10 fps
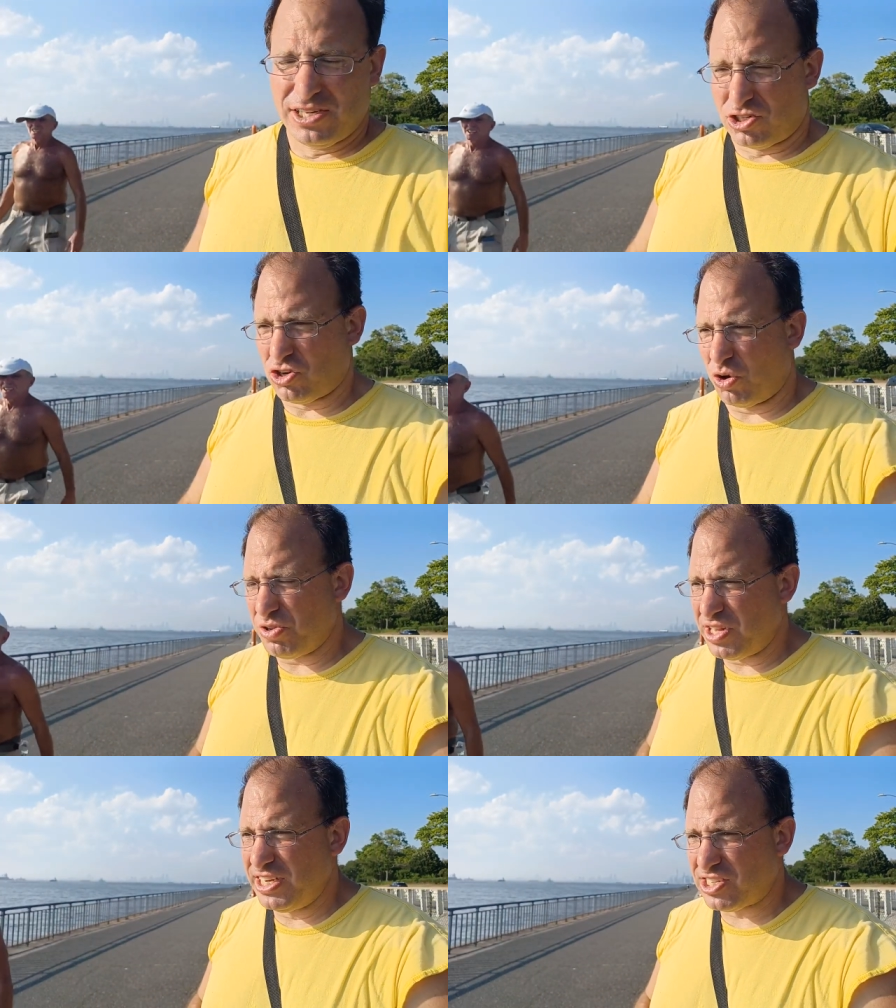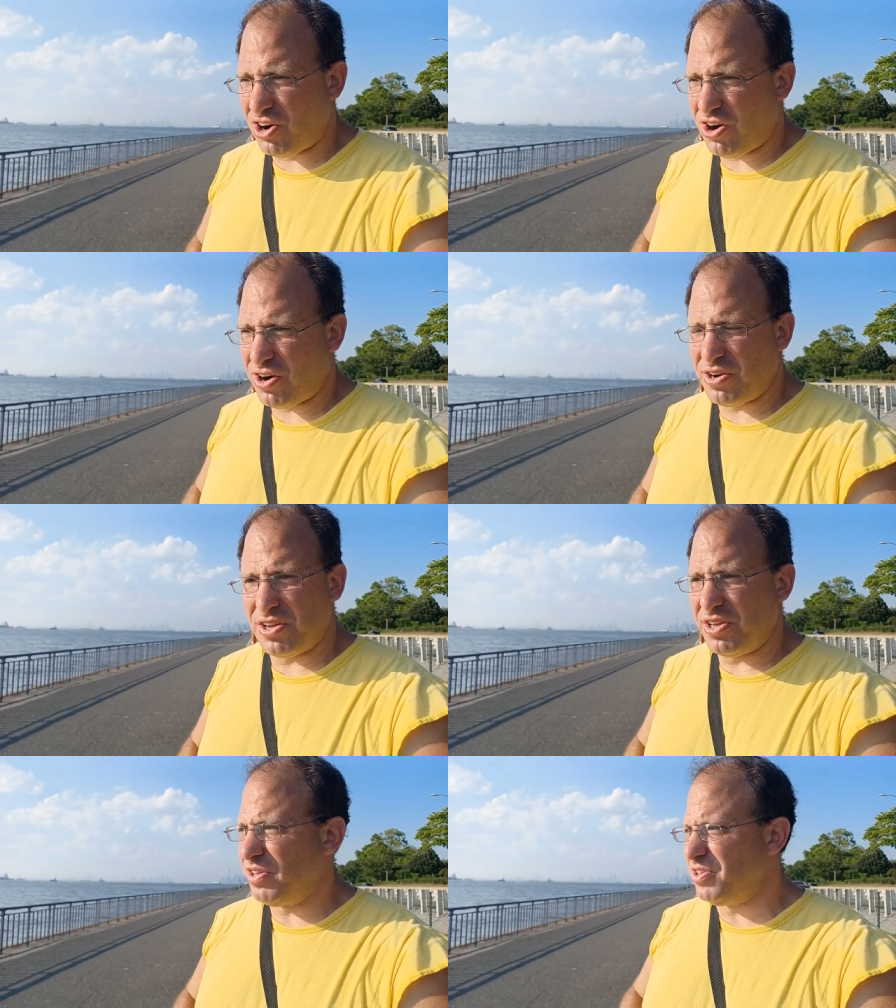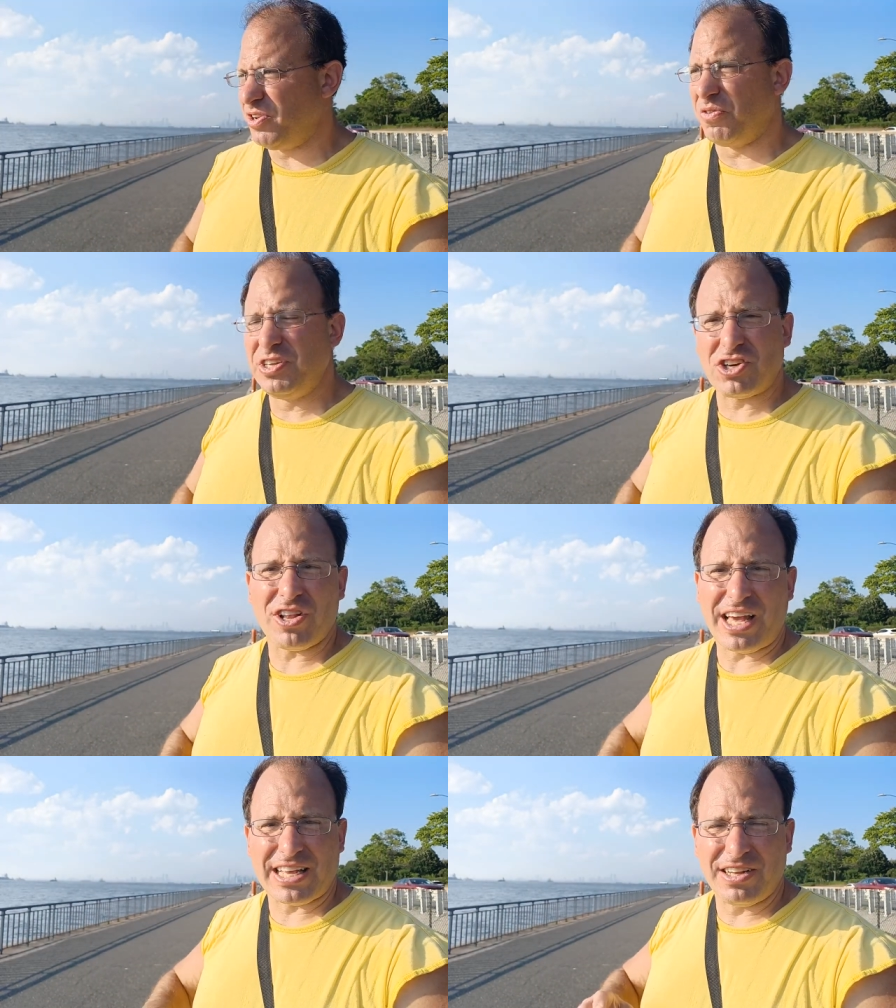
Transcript: So these are, you know, these are like